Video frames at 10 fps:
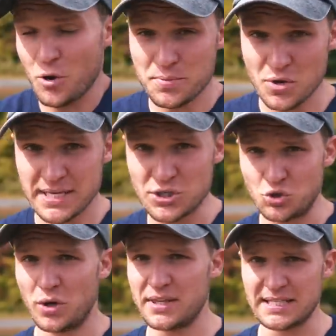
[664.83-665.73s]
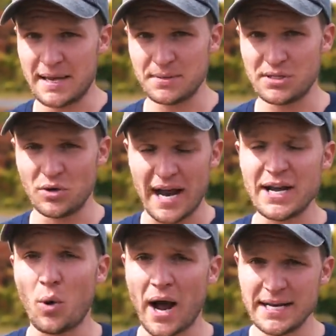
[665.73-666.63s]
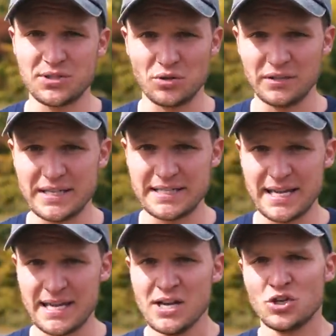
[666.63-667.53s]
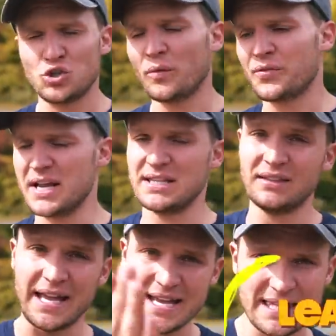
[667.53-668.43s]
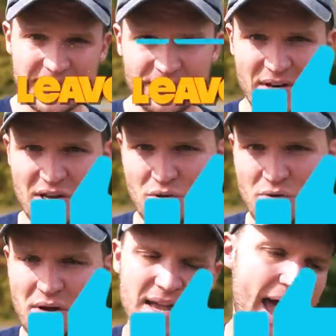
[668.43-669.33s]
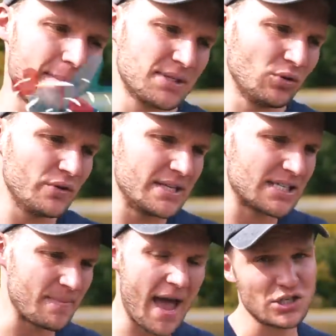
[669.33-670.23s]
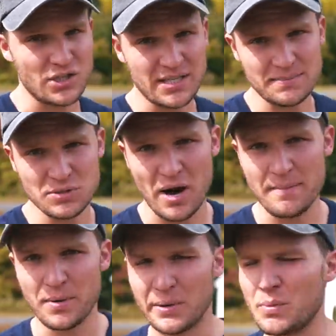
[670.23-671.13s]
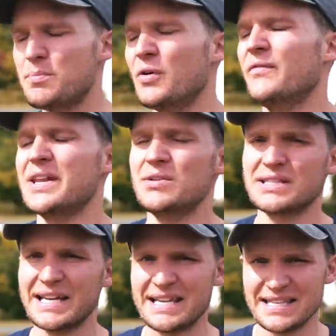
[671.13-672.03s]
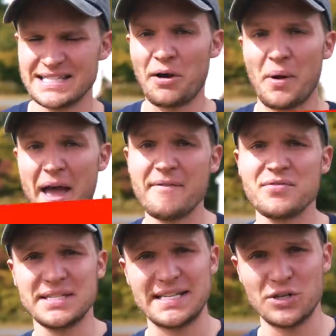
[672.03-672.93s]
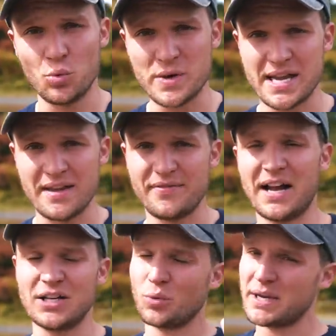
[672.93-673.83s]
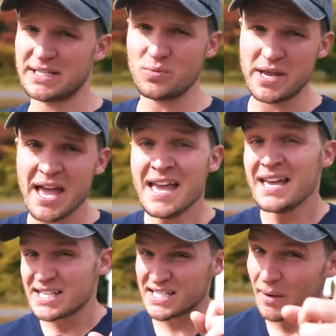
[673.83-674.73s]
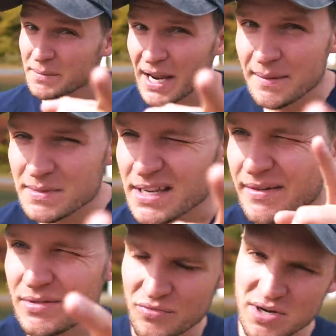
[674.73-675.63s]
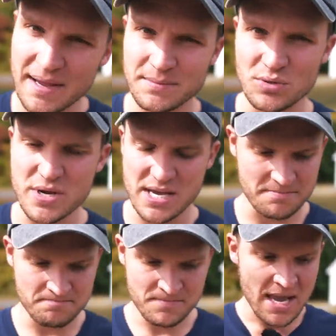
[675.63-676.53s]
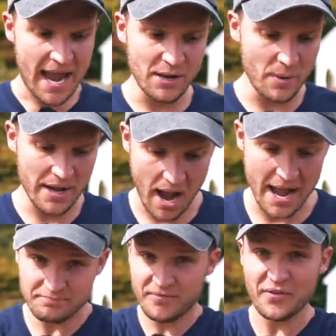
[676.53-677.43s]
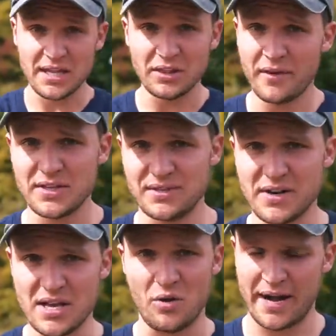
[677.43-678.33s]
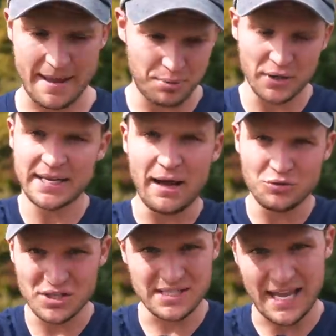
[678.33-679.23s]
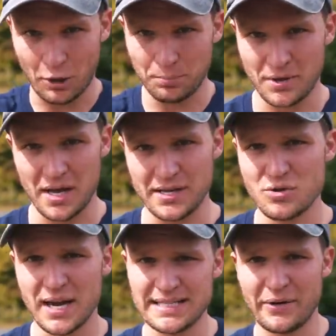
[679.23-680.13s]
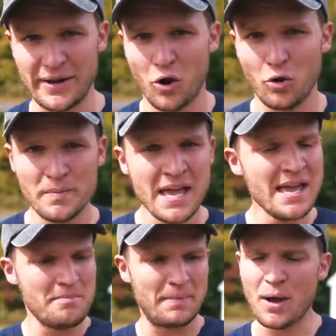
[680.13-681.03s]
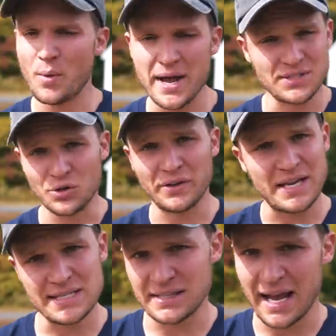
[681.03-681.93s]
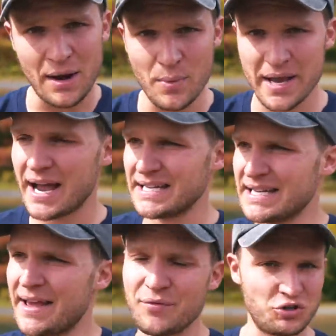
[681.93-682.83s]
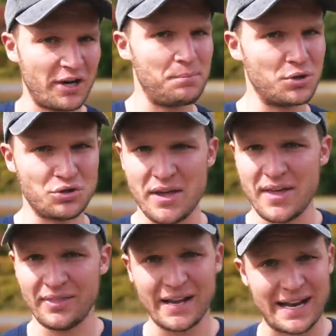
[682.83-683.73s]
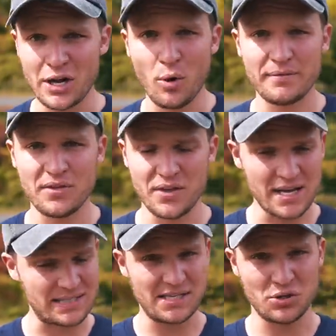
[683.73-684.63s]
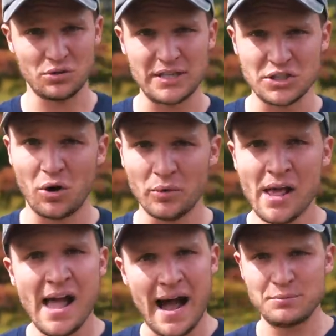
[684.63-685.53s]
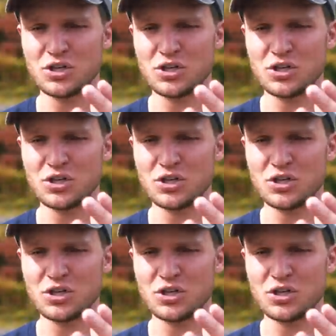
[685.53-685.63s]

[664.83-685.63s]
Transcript: hope you guys enjoyed this episode. I know I certainly did. Don't forget to like this video. Absolutely smash that subscribe button. We put videos like this out every single week, if not twice a week, sometimes even three times a week. Anyway, I freaking love this video and I put it out just to help uh, you guys out at home. My way certainly isn't the highway, guys. I never try to portray that like I know everything because I certainly don't. I'm